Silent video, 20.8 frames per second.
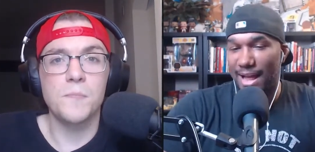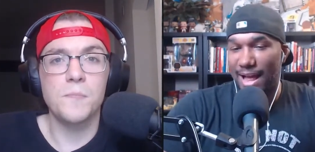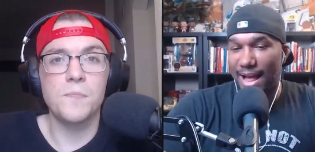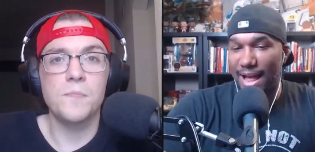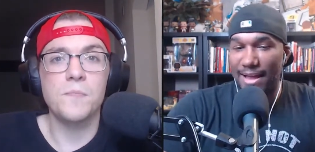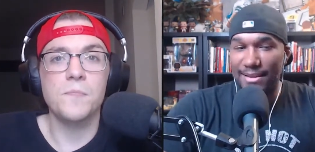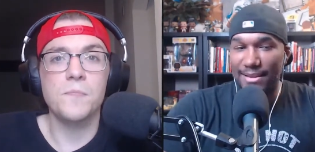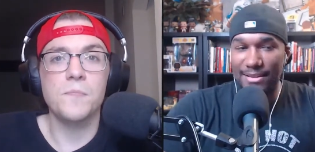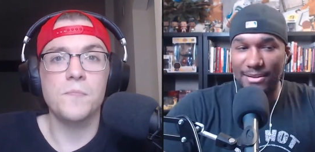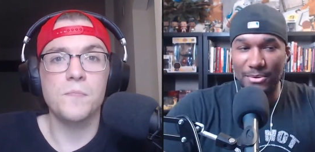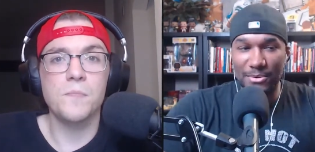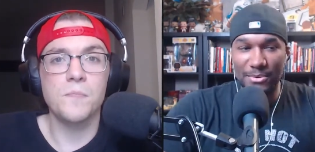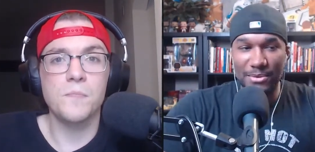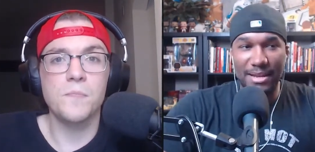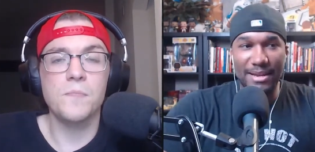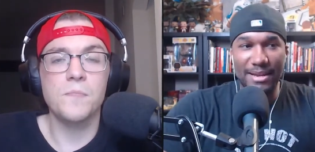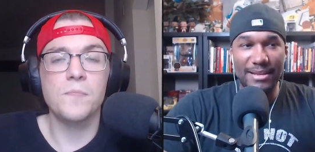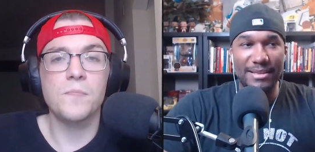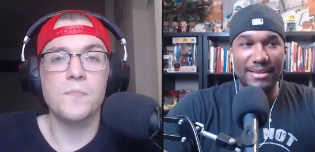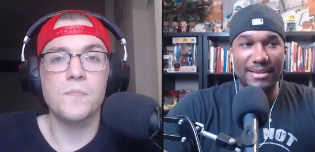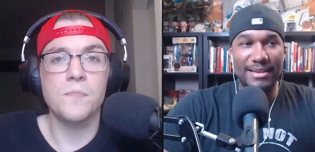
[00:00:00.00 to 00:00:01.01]
Speaker 1: I don't
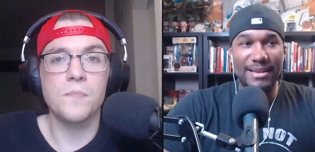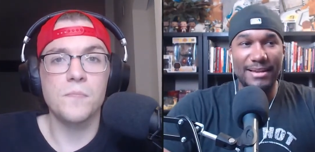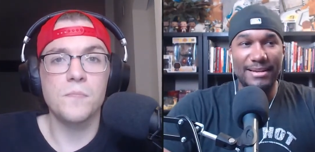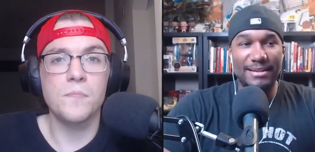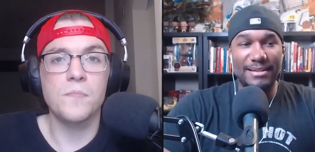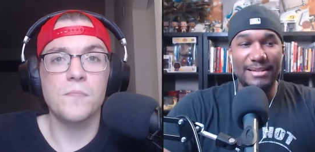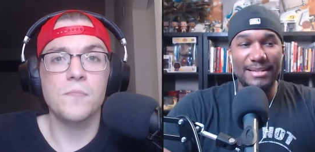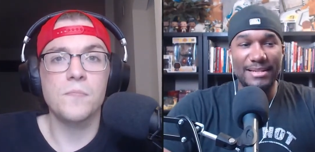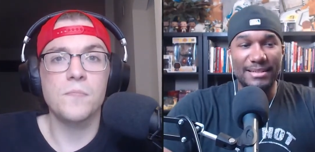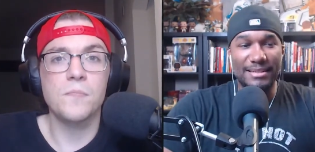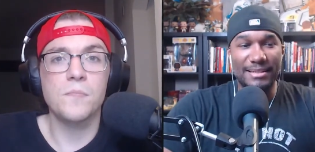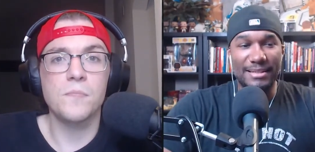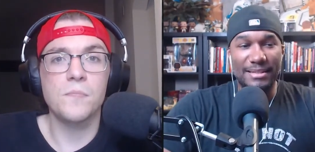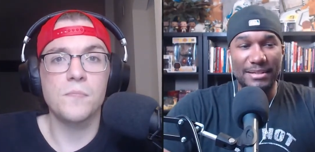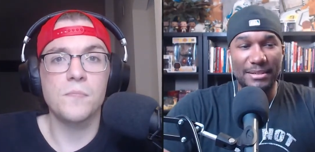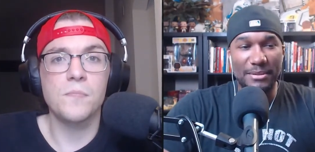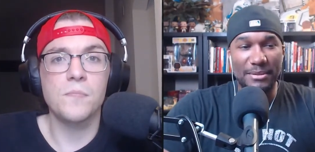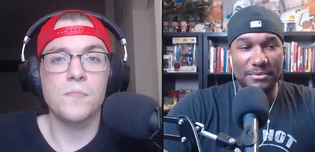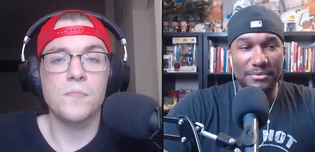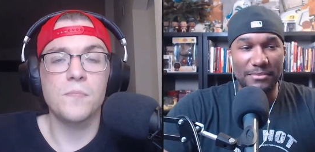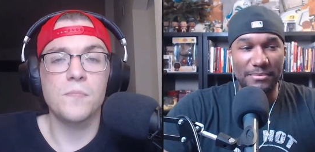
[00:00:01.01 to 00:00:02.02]
like the idea
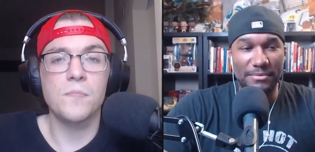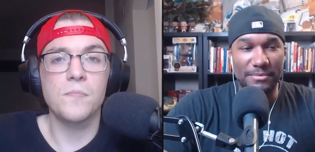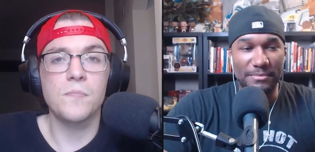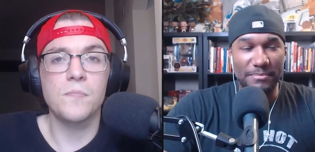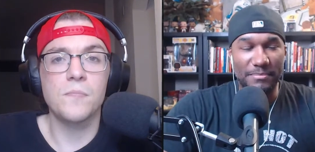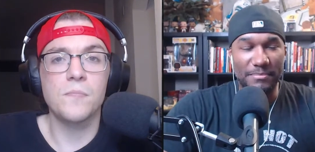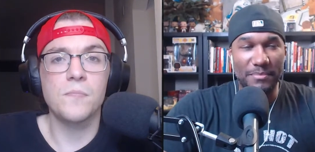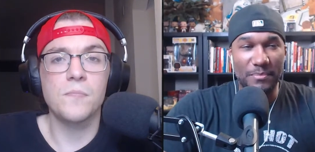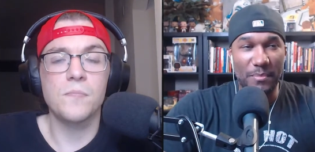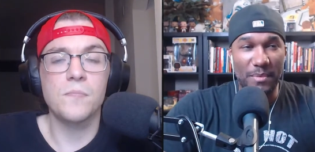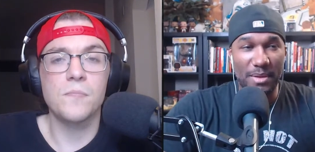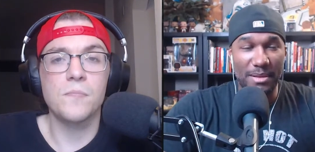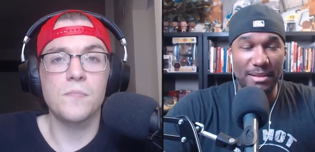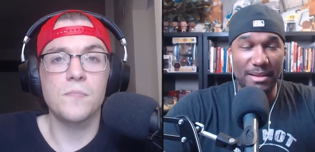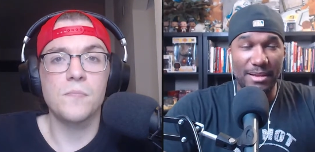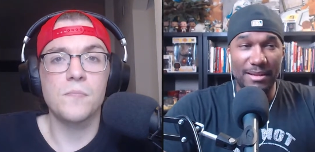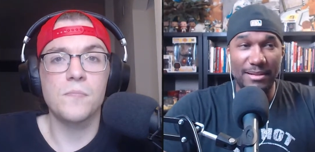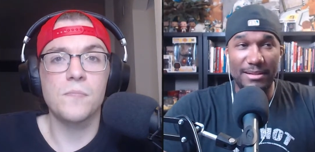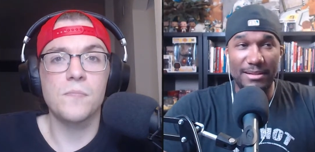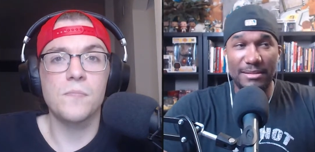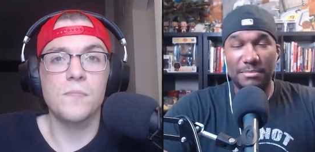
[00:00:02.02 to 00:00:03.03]
of,
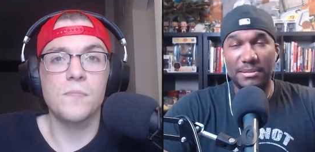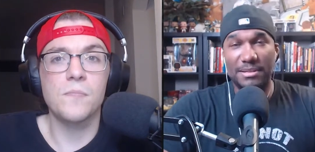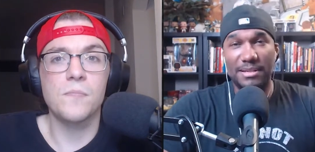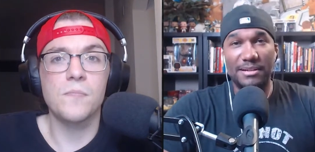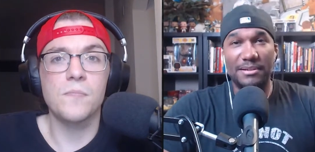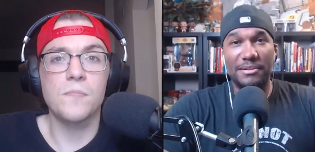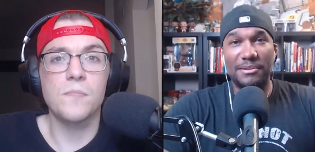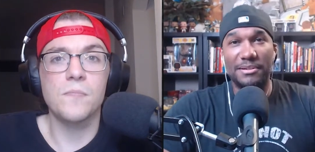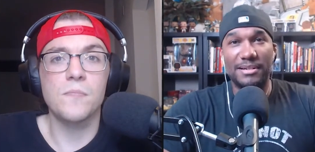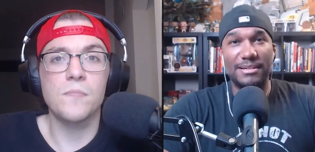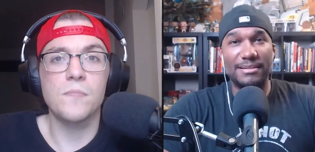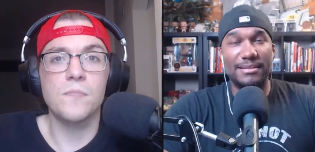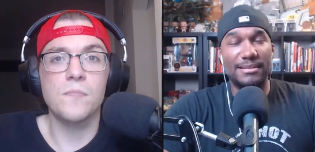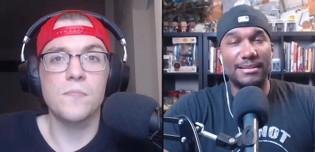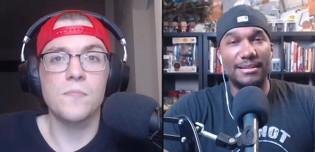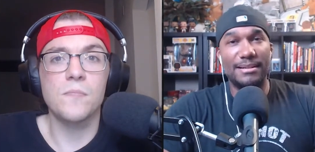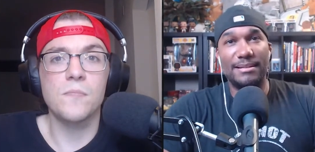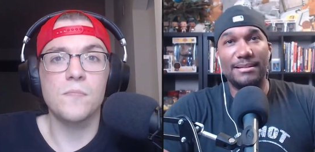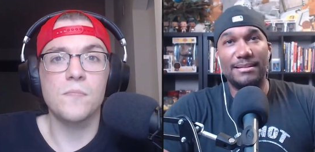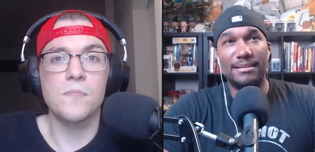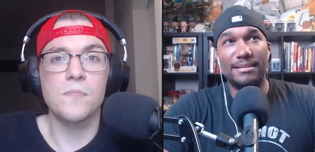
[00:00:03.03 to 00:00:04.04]
in this particular
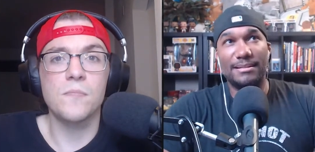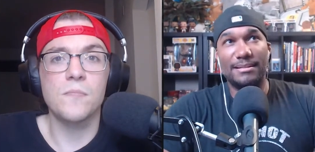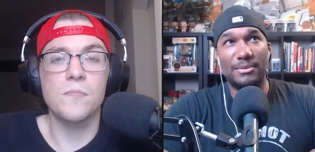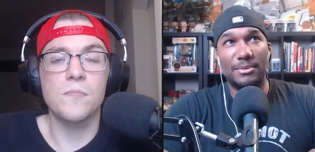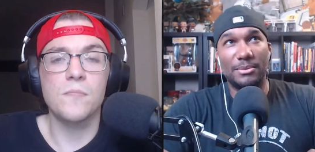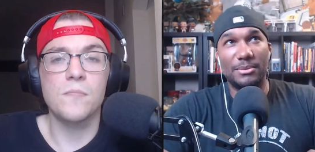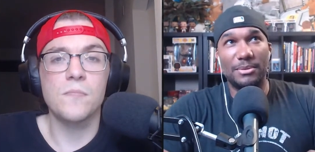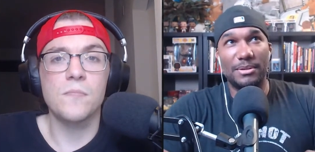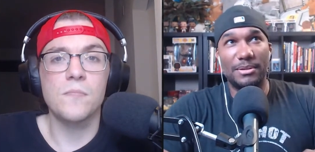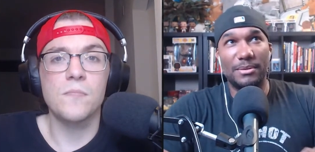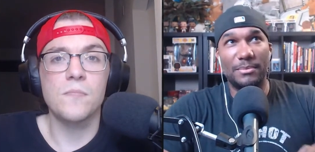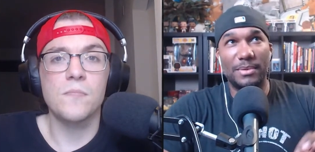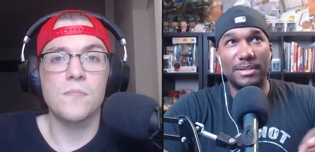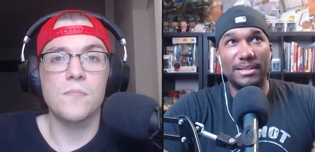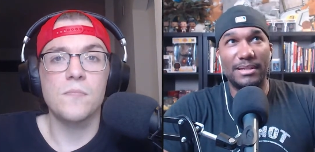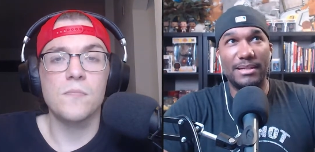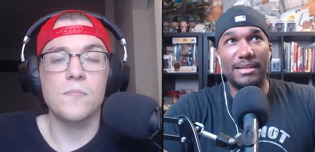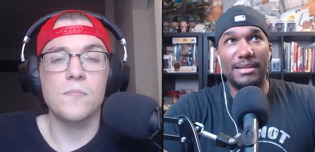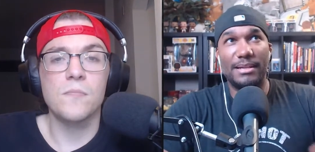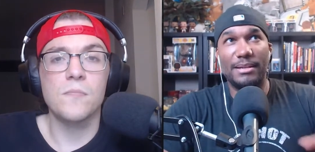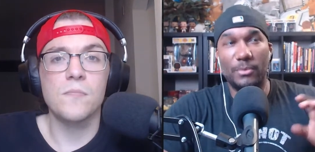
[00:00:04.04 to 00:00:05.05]
instance, or
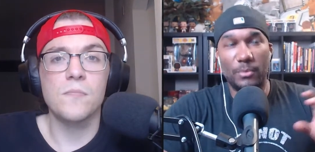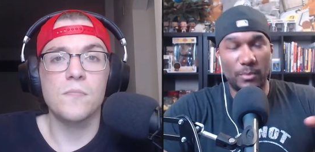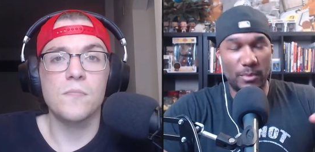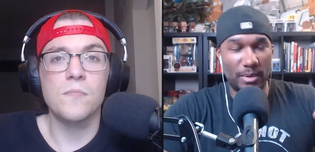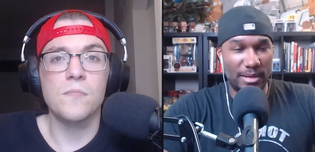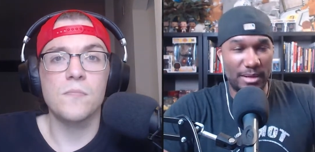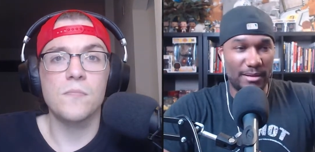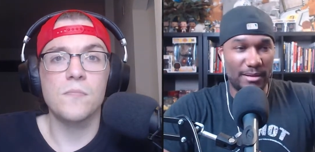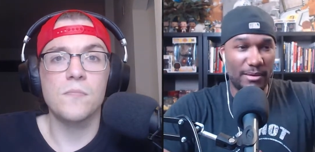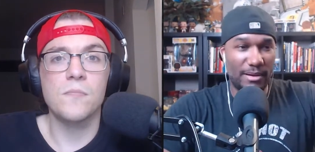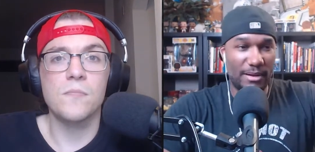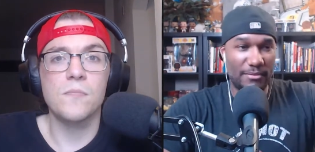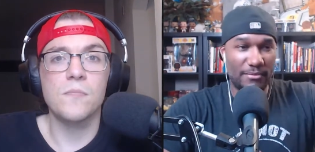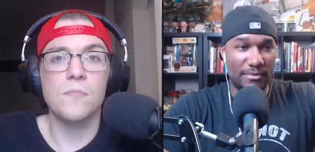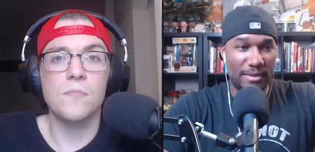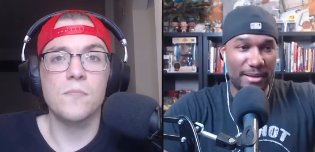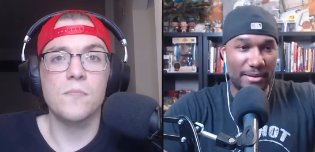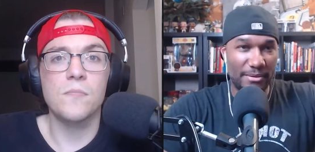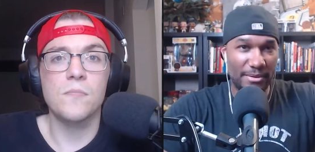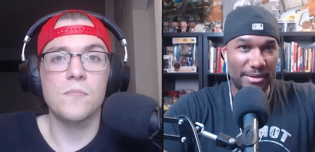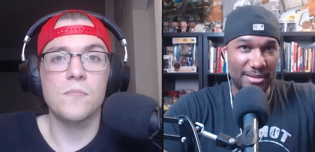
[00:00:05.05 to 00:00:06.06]
really when a
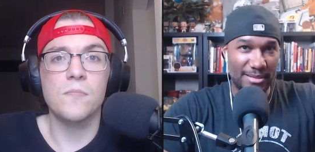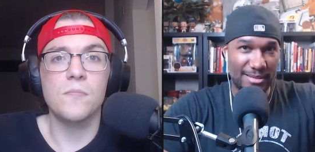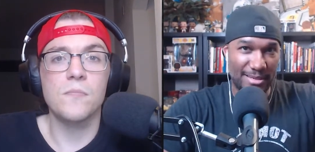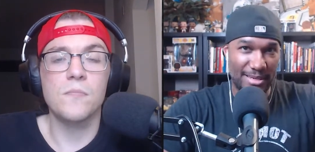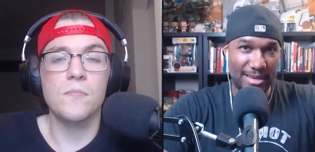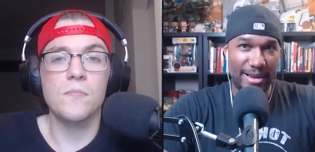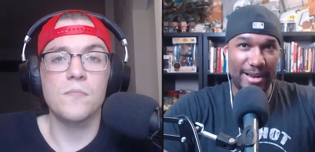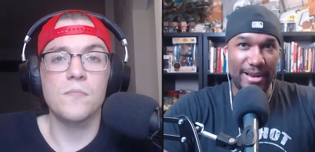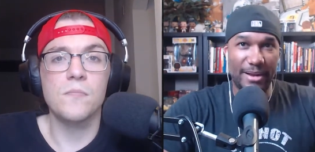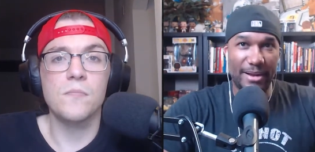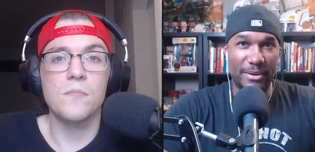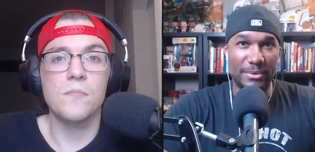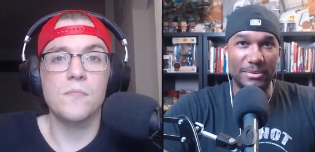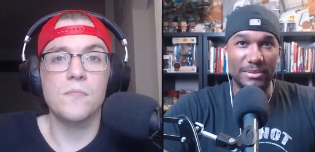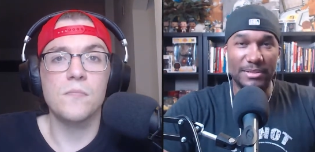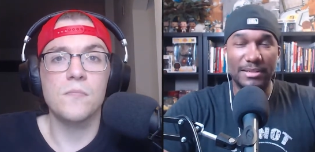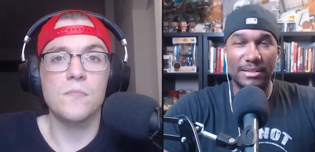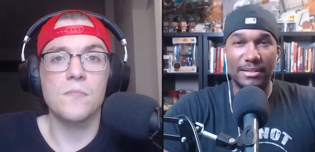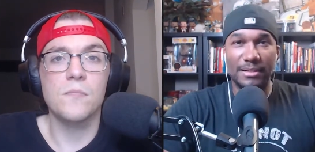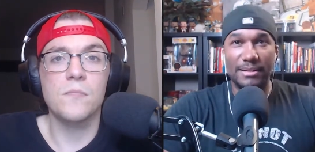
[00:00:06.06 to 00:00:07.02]
fighter is downed